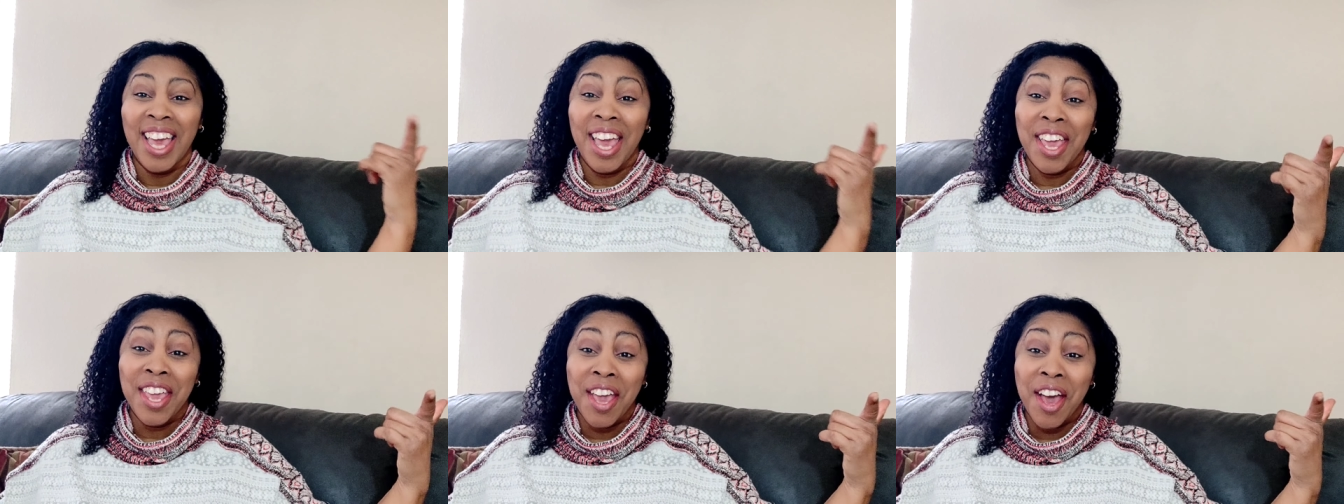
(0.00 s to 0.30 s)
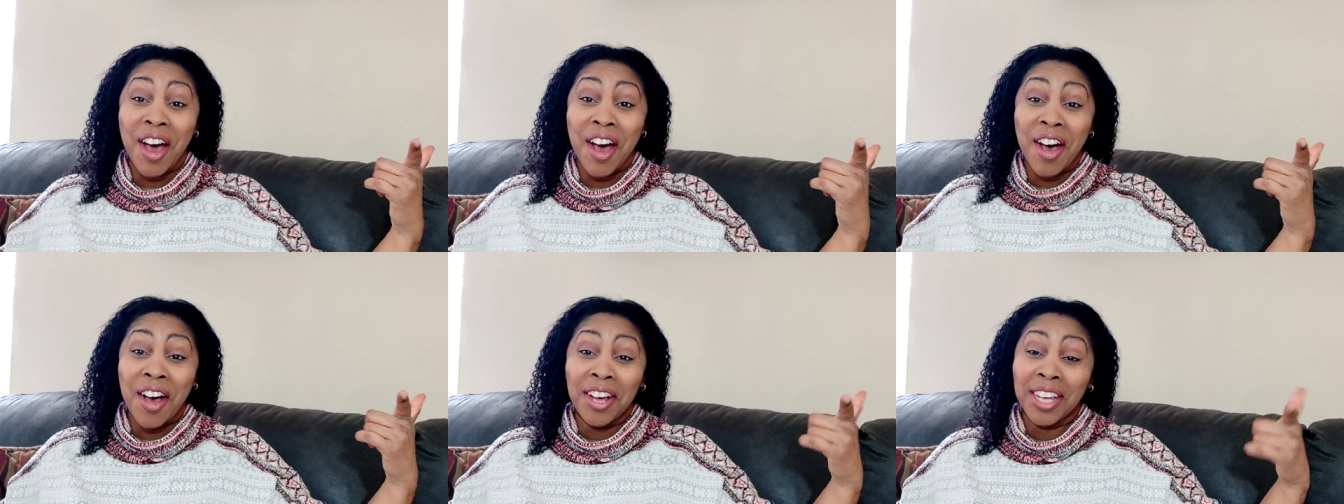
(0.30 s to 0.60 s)
Hey
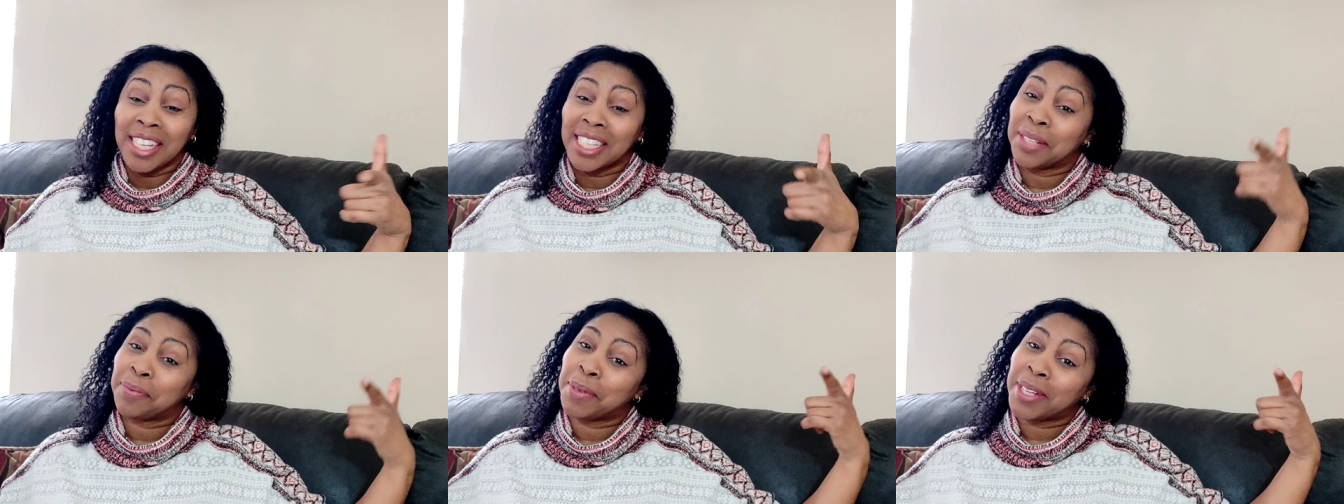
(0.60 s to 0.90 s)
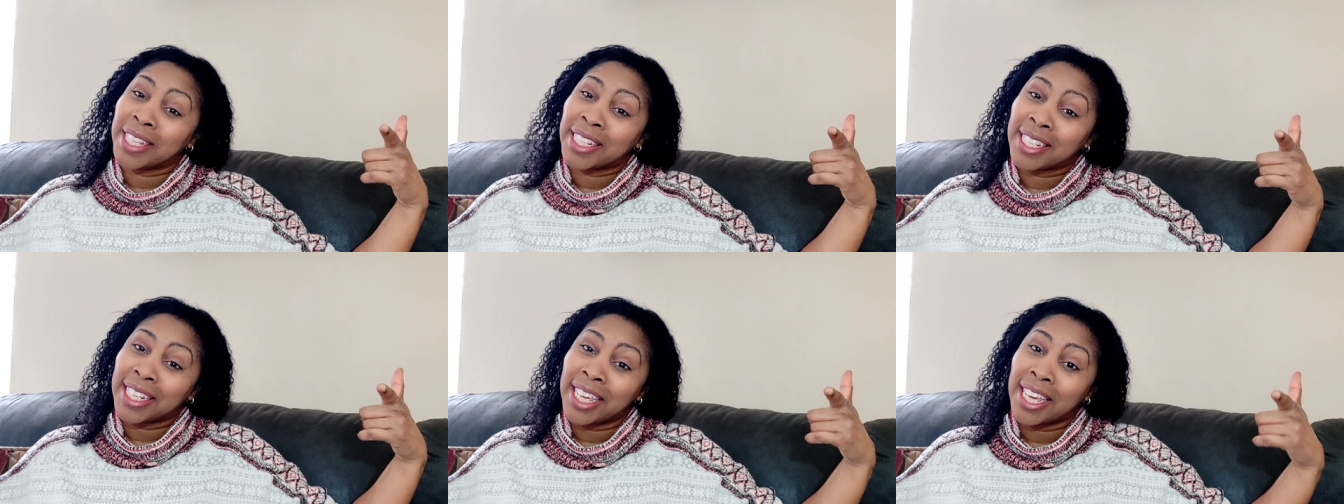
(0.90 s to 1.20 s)
y'all, it's
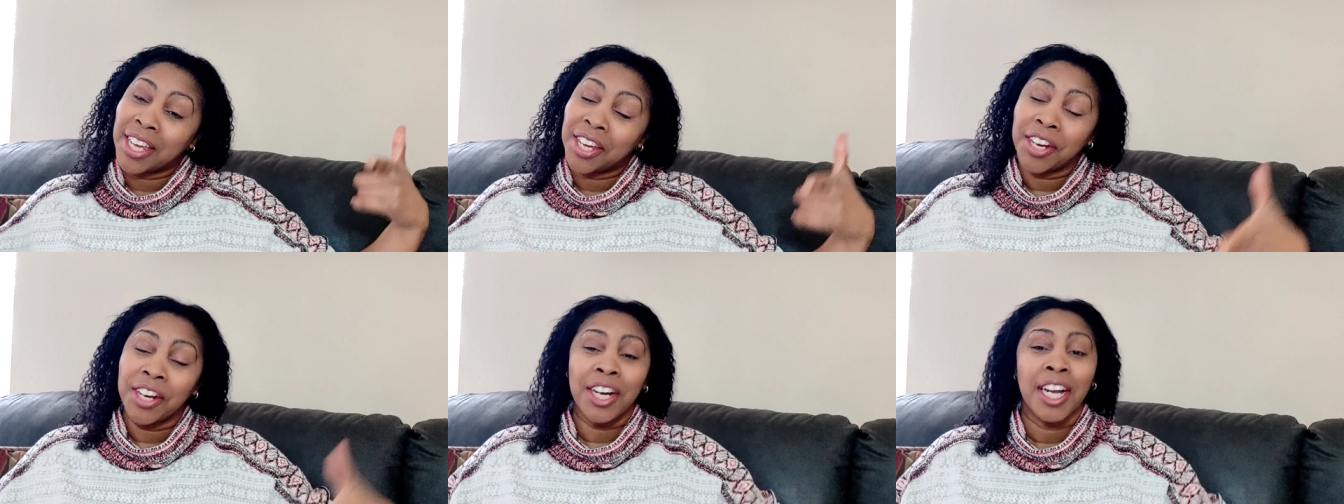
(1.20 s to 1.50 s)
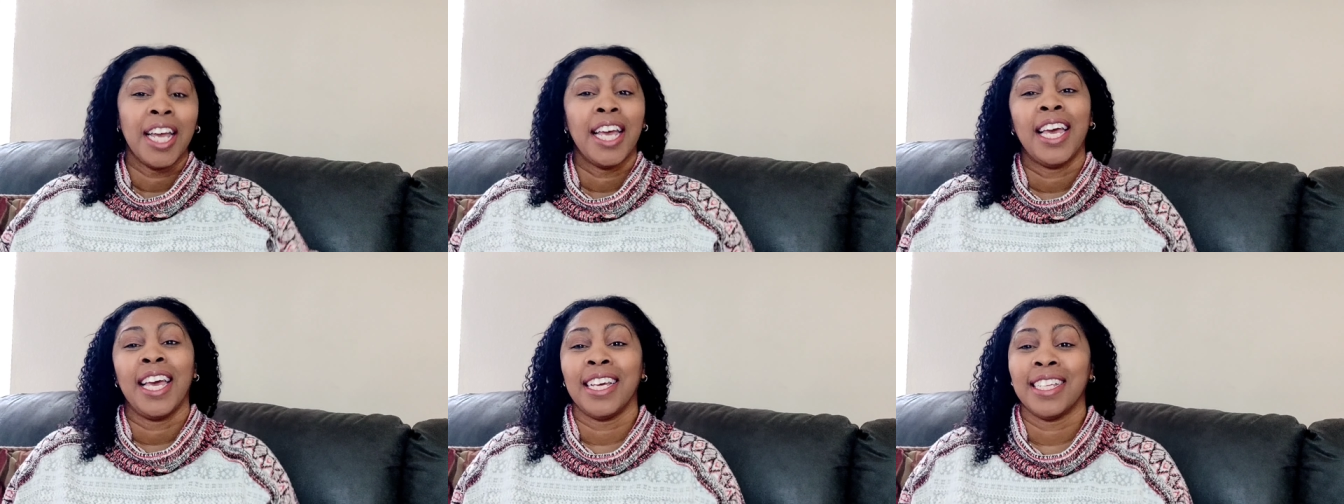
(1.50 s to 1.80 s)
Melissa
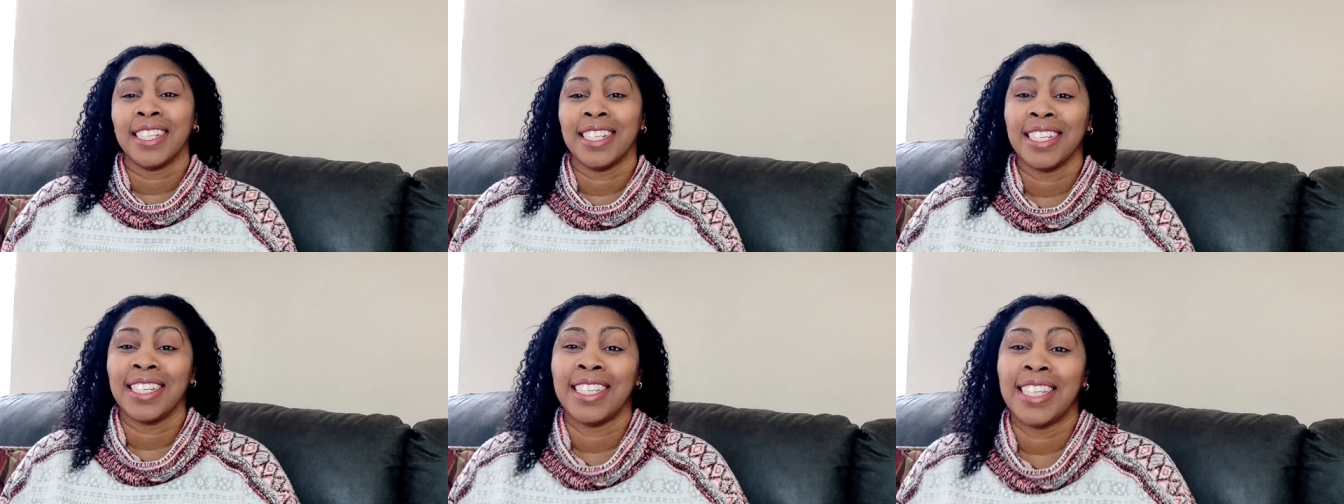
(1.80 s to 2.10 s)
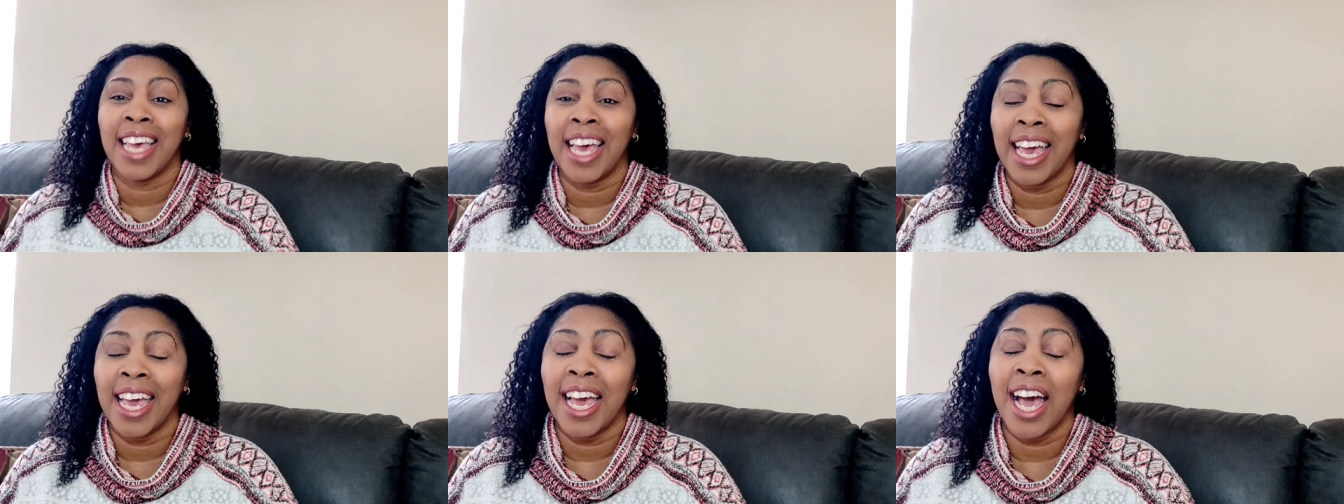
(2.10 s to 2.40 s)
here, and
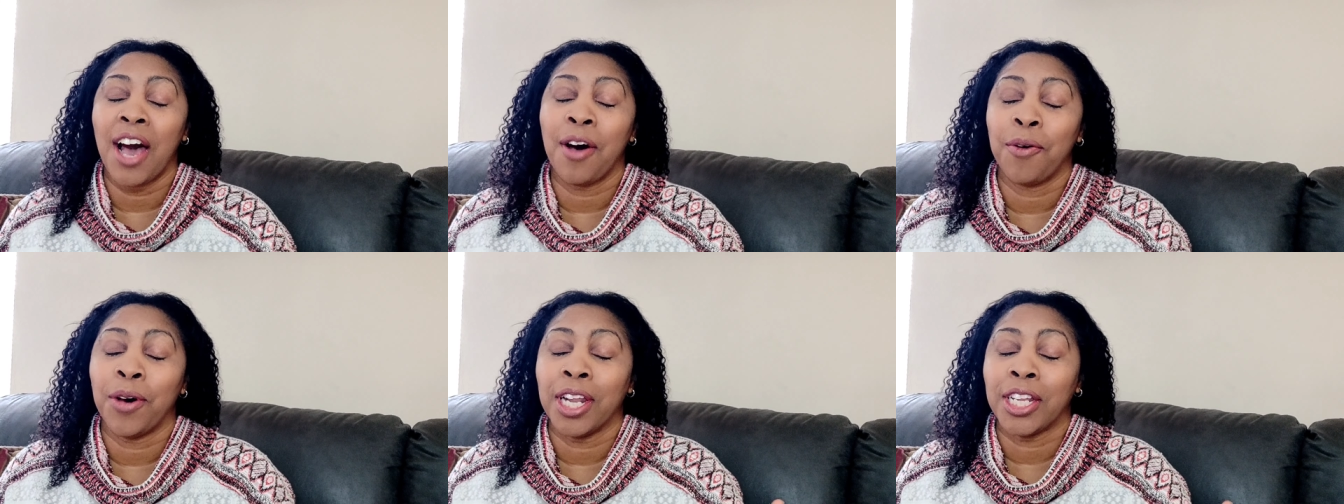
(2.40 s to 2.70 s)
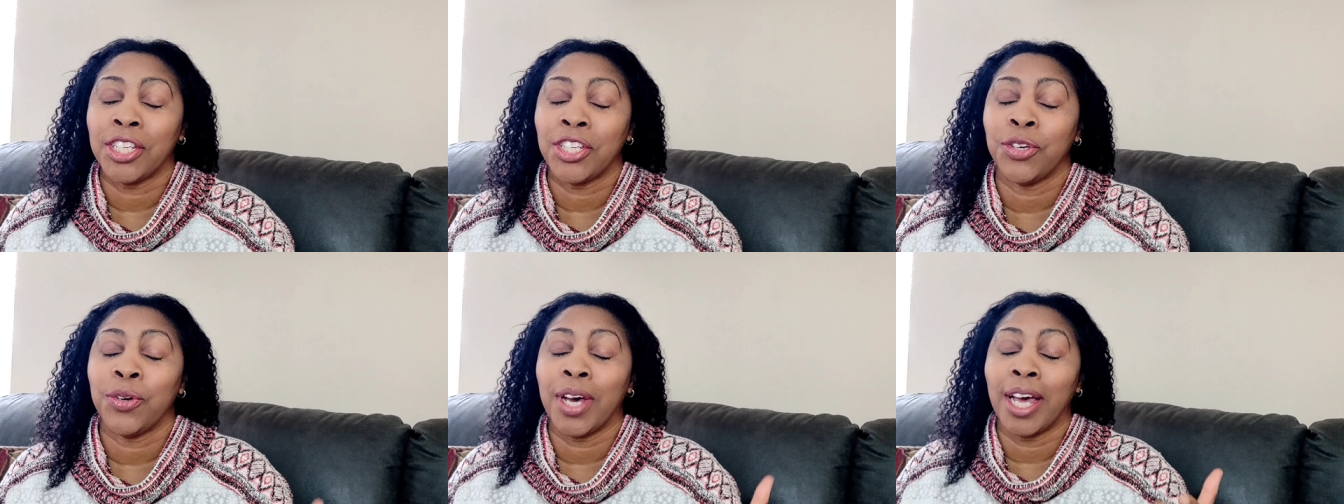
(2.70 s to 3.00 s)
today I
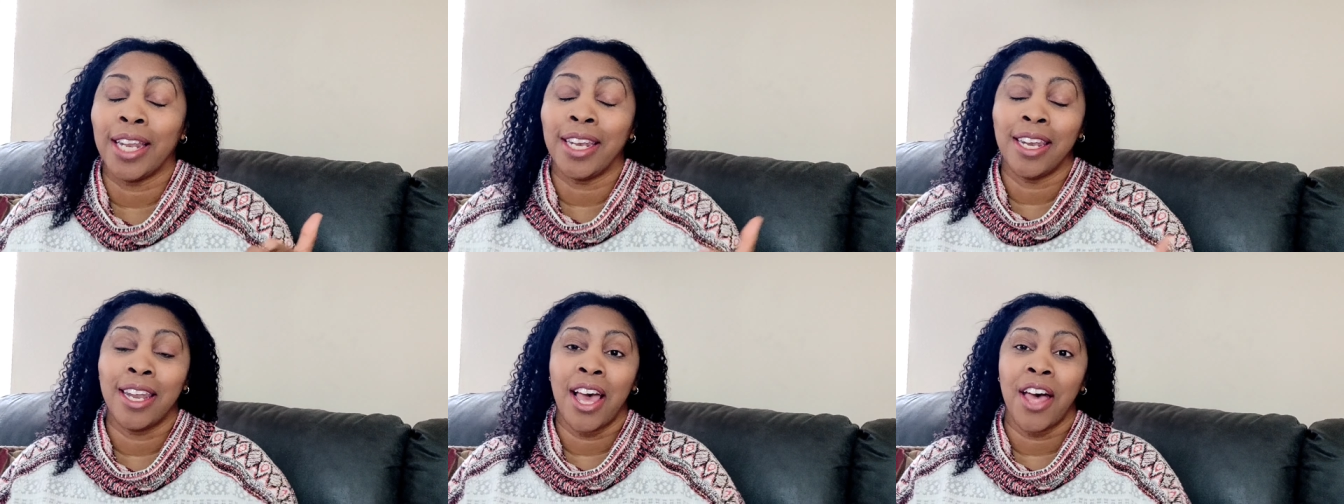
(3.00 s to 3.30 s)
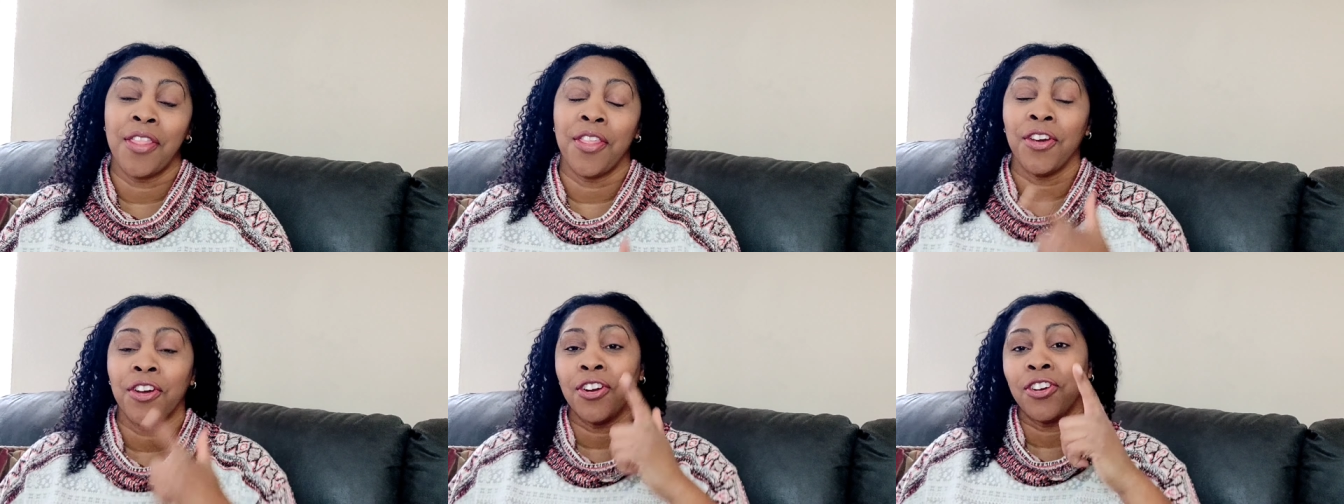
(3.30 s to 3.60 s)
want to do
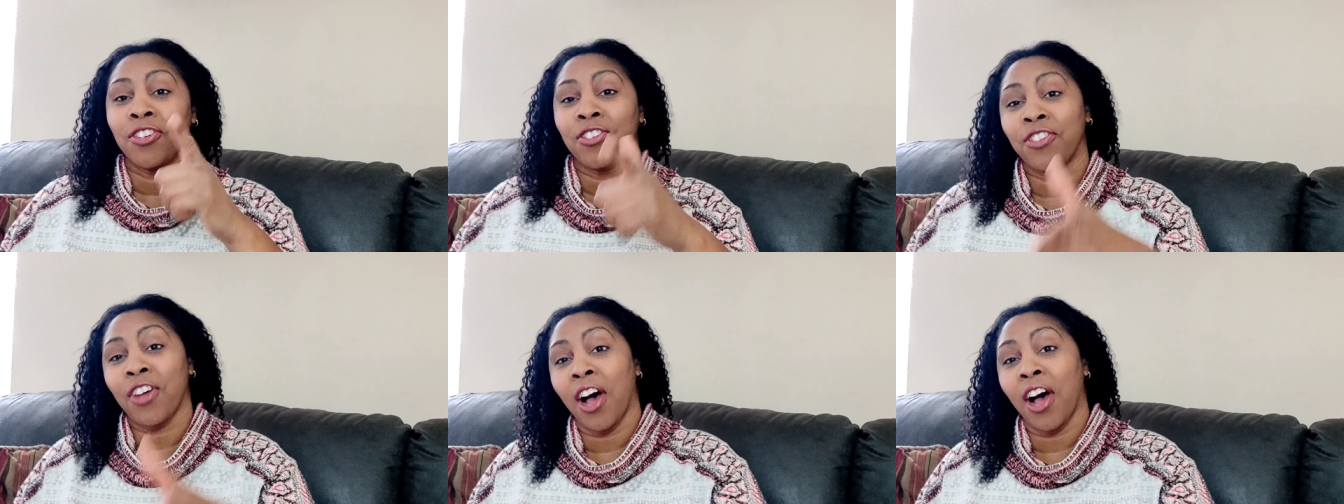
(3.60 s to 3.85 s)
another